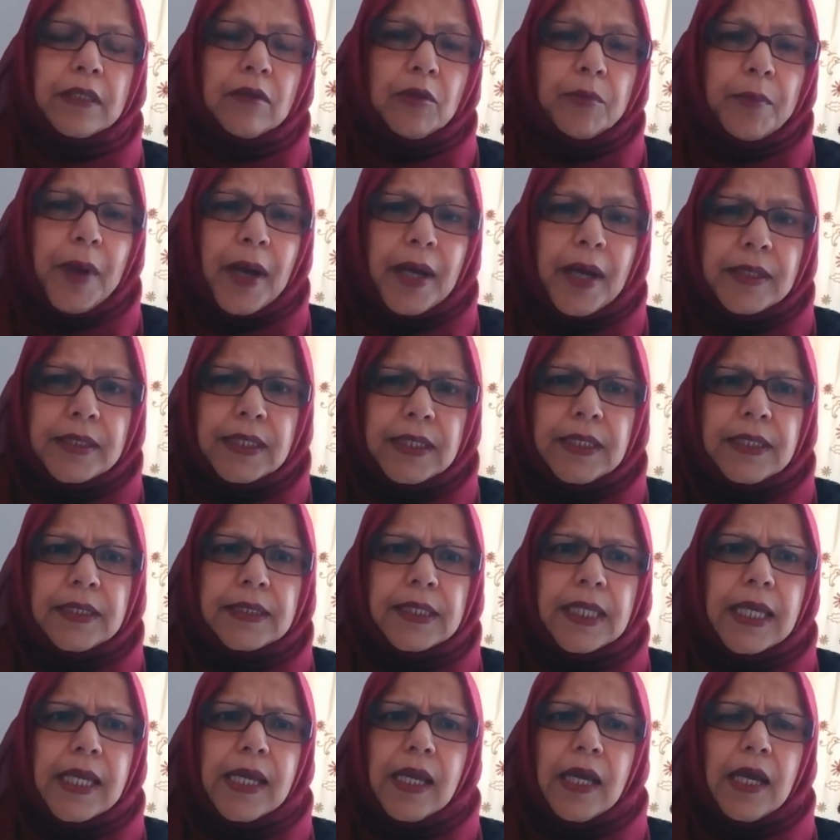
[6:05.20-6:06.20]
parties.
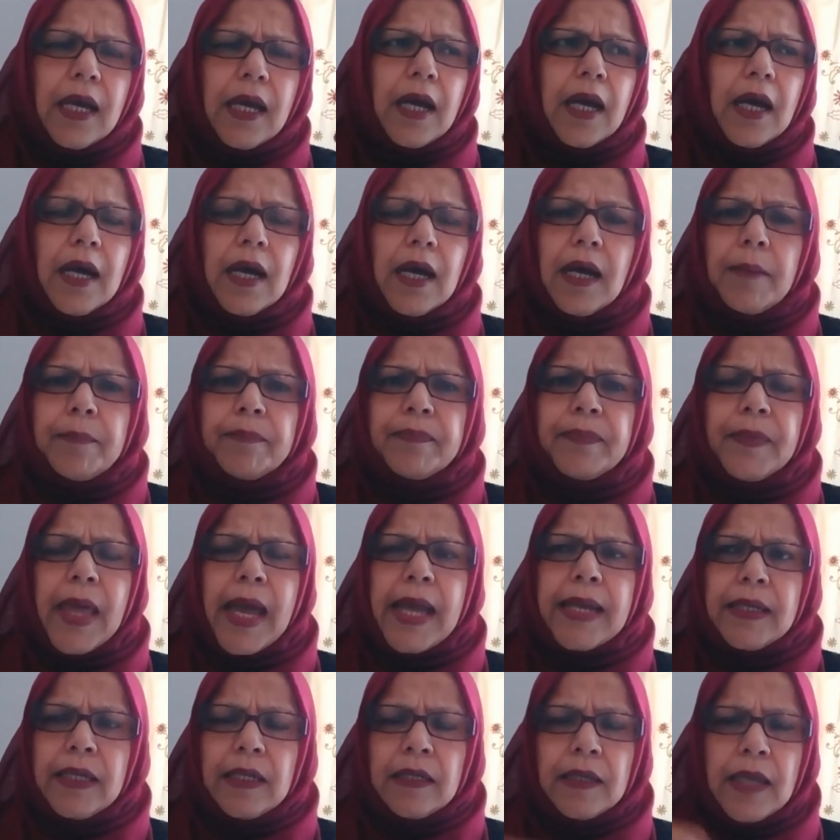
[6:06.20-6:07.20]
Um,
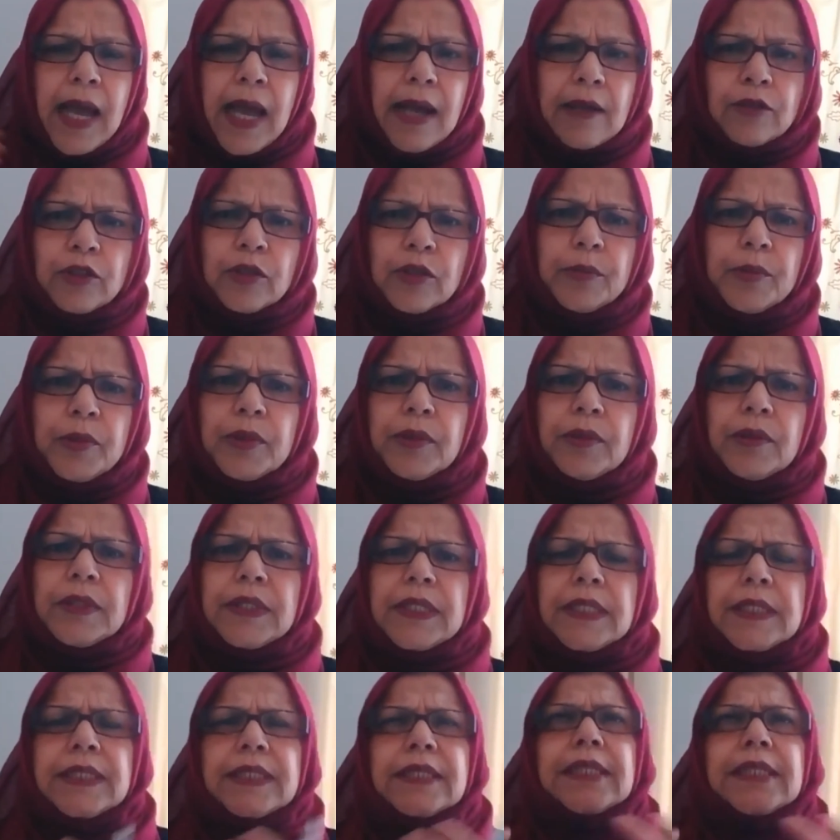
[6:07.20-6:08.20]
and in House of Lords,
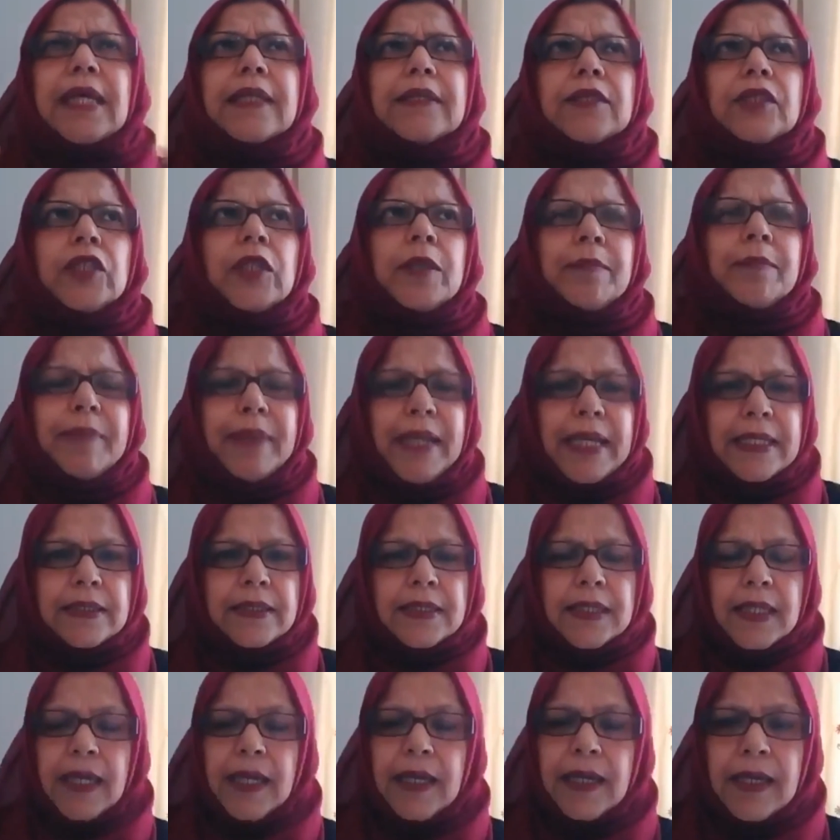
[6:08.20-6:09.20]
it's such a
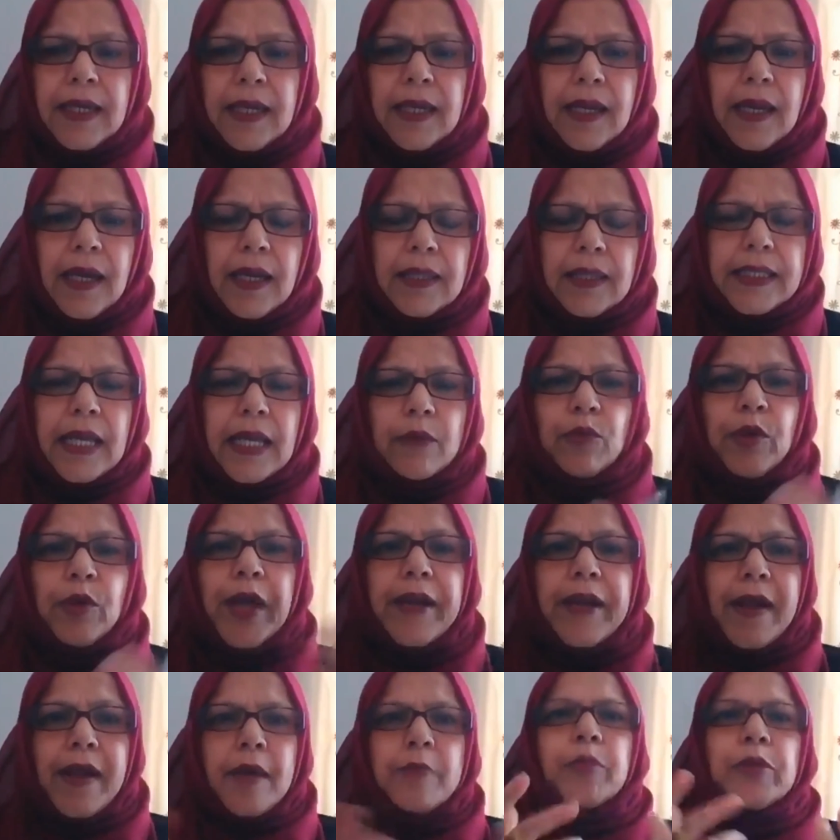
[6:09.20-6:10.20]
blessing that
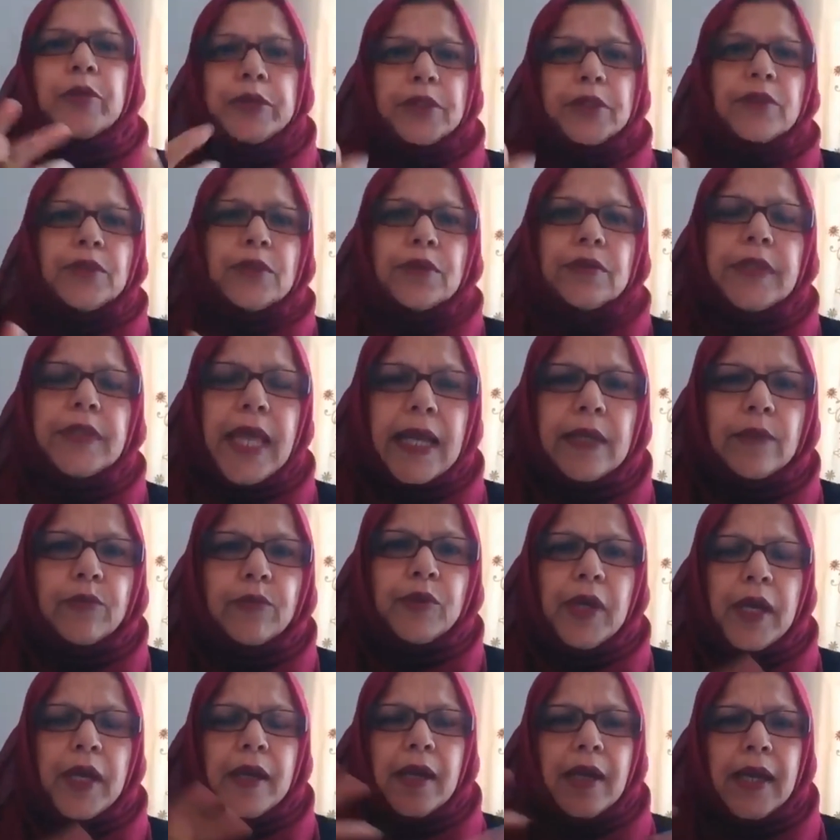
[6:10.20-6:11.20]
we're able to do that that
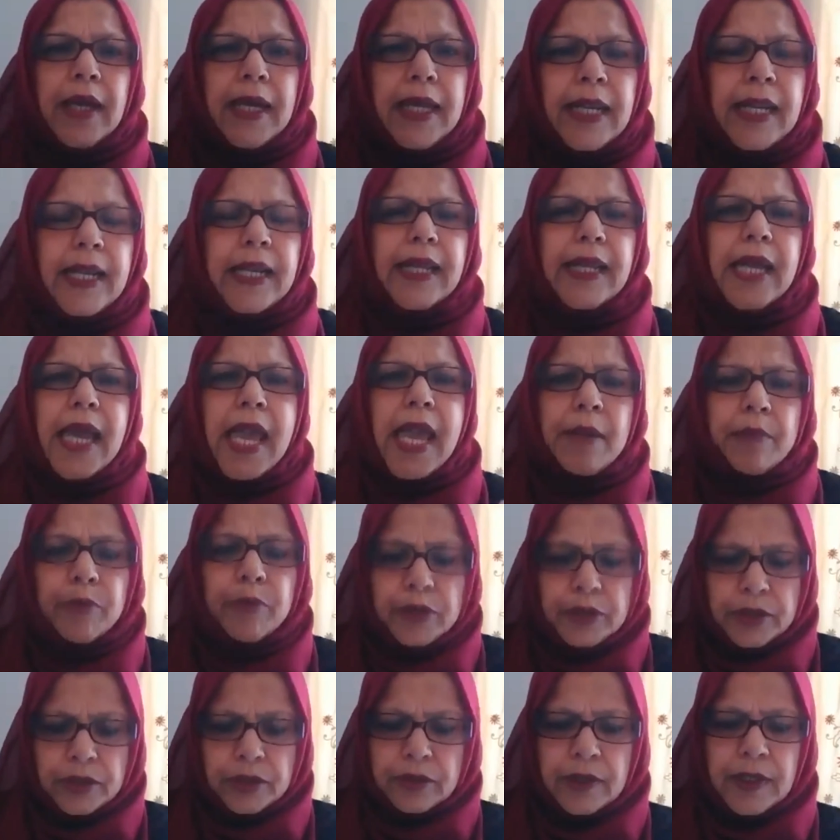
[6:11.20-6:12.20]
we are able
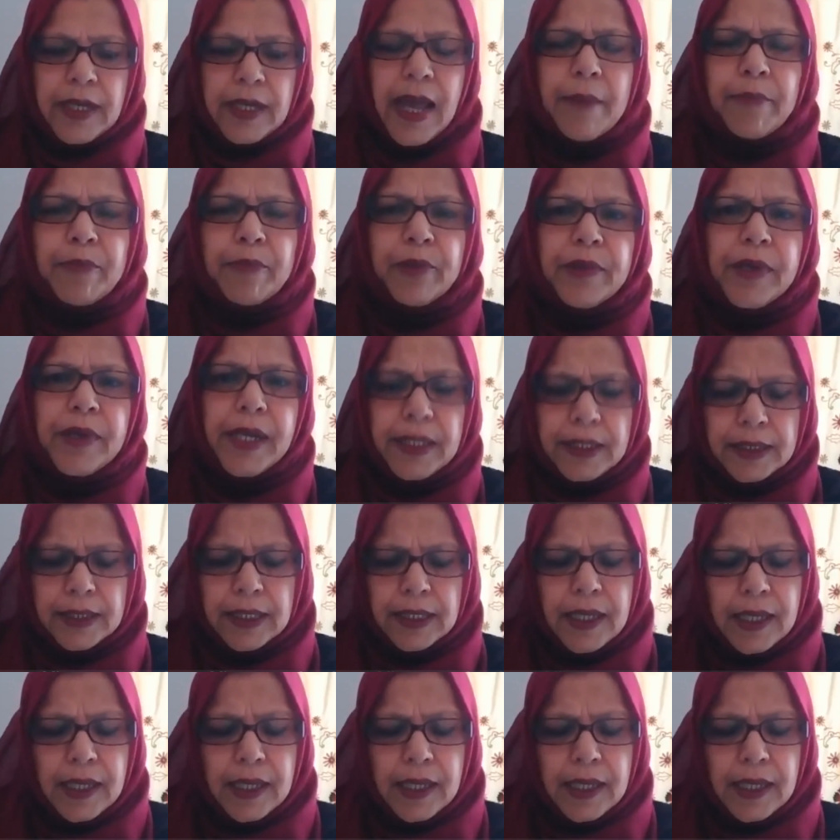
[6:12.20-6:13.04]
to collaborate.